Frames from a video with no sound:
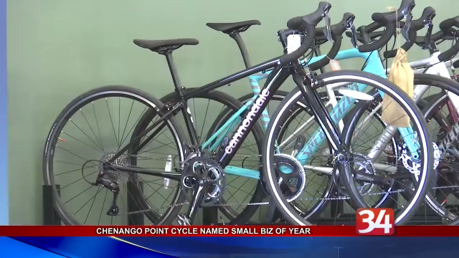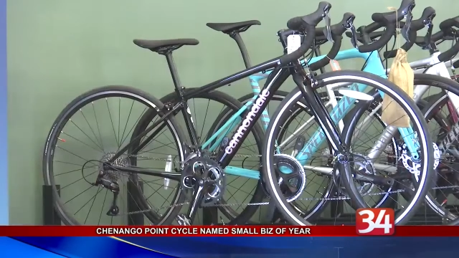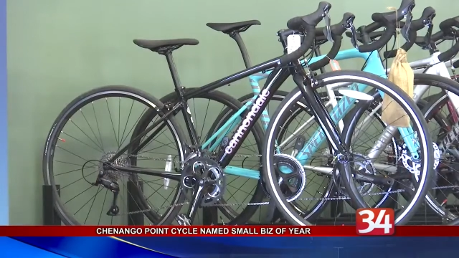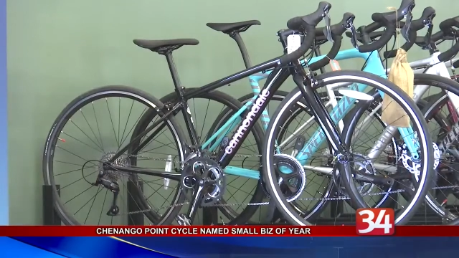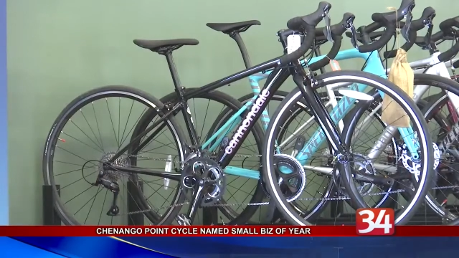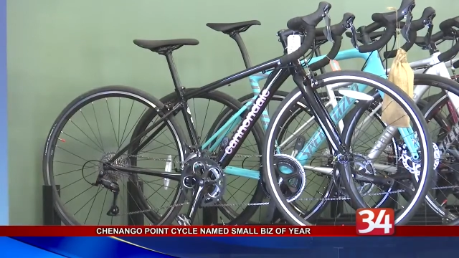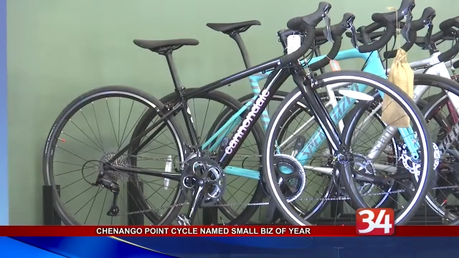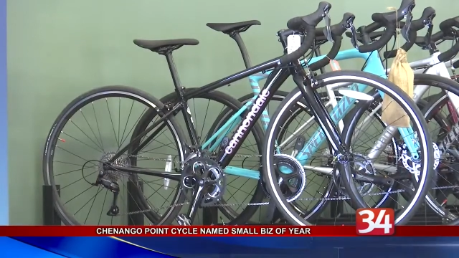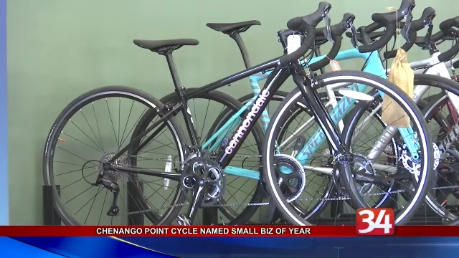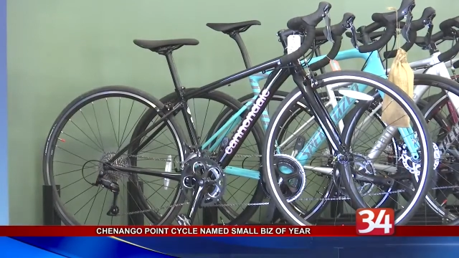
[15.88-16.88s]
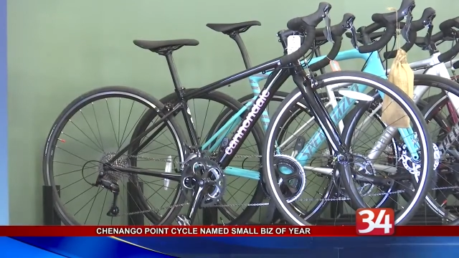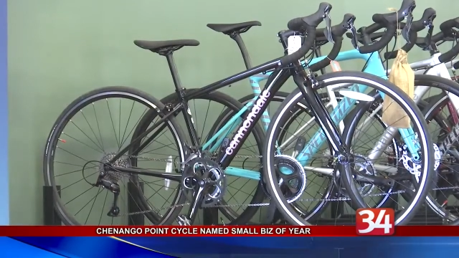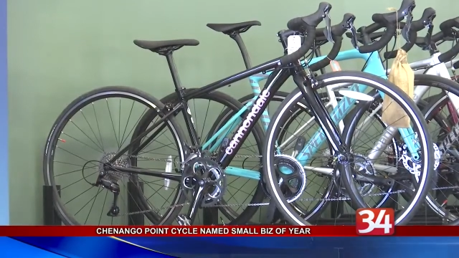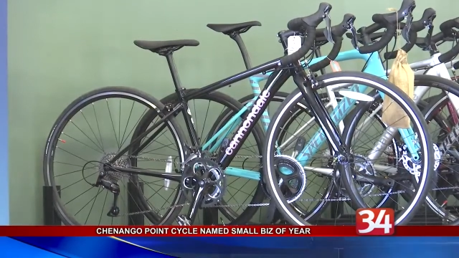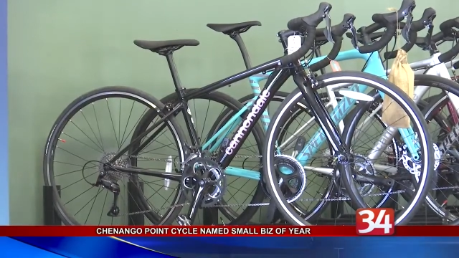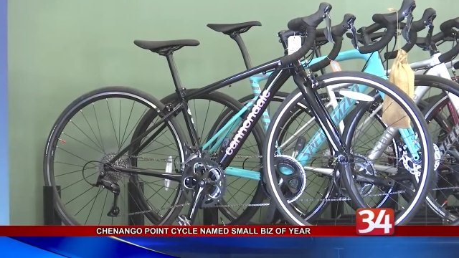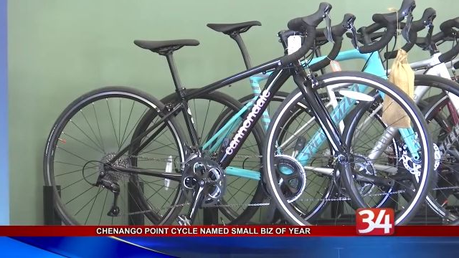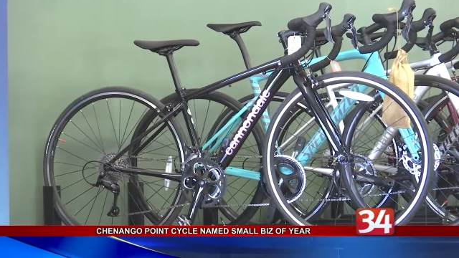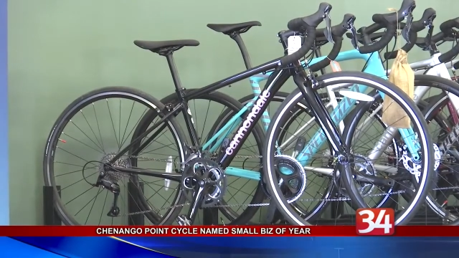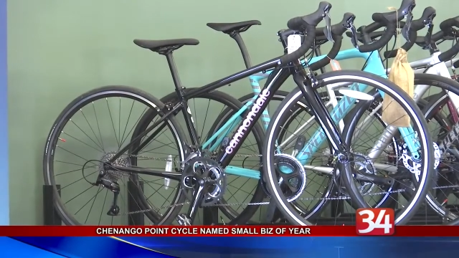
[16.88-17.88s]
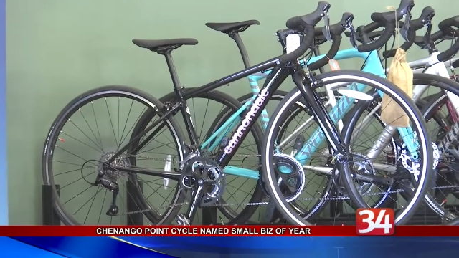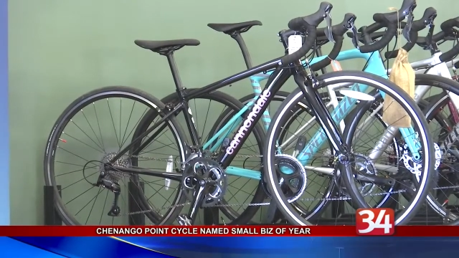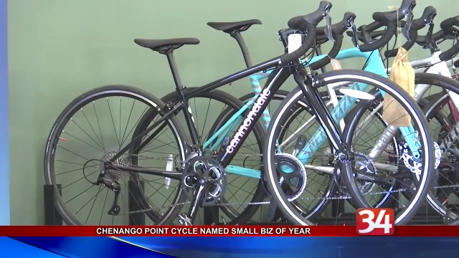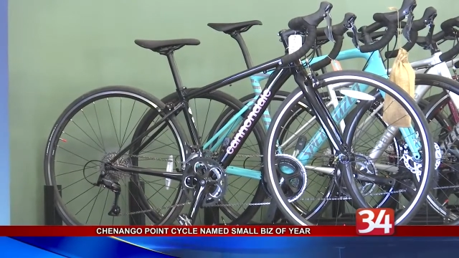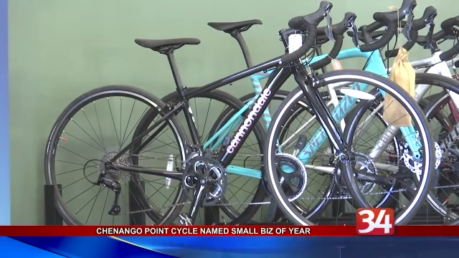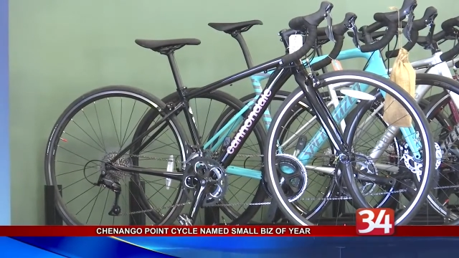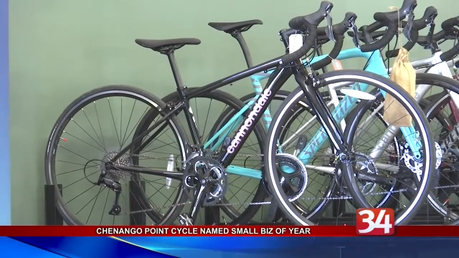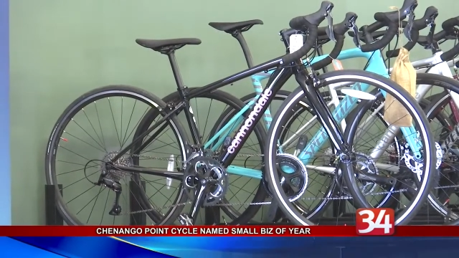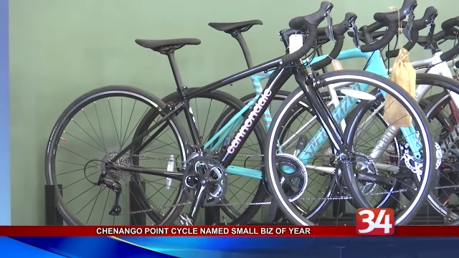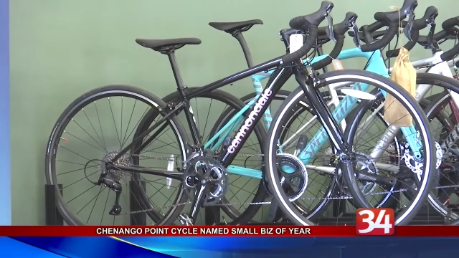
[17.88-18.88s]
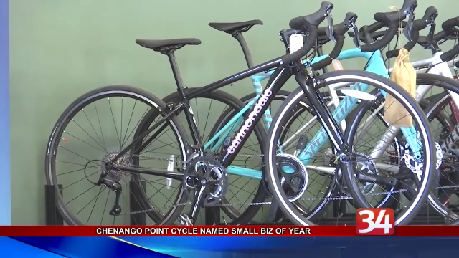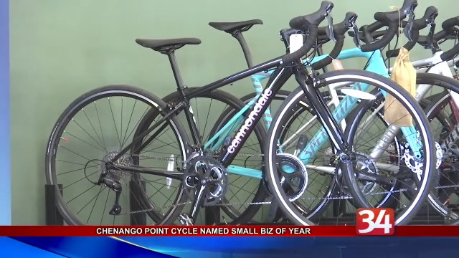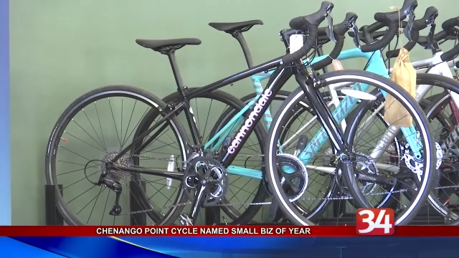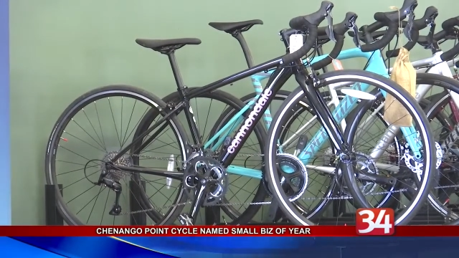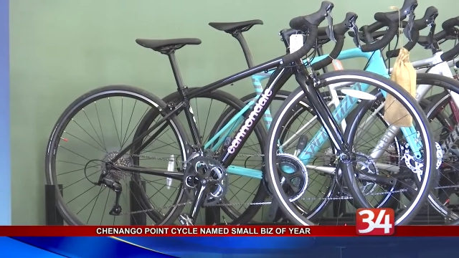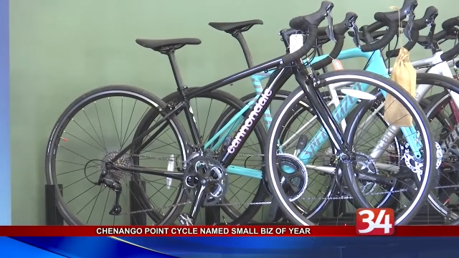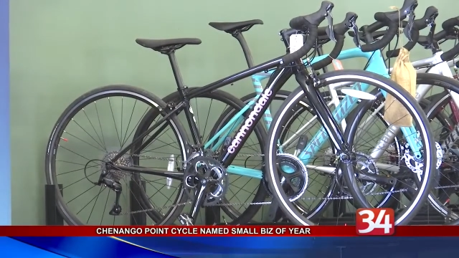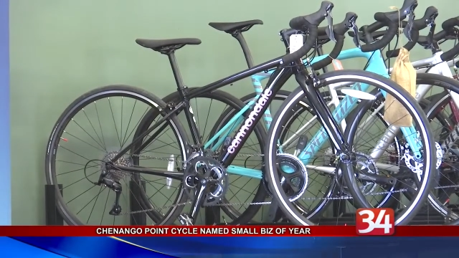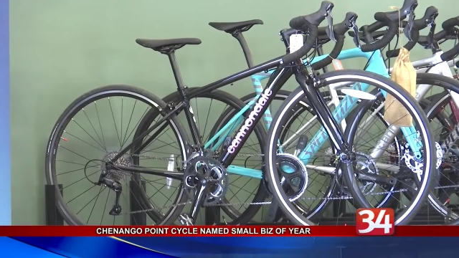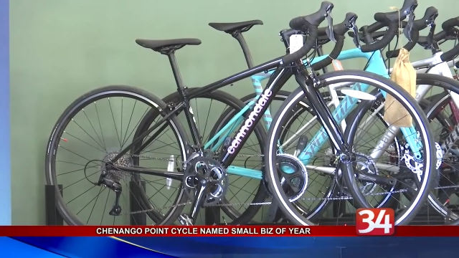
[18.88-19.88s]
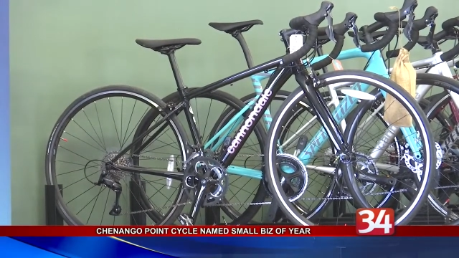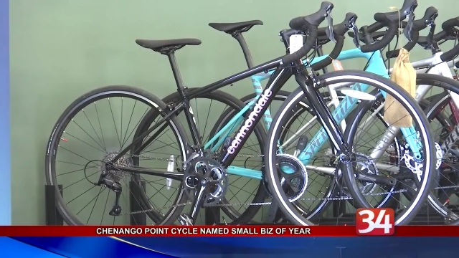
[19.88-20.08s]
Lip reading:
No face is visible, so there are no lips to read.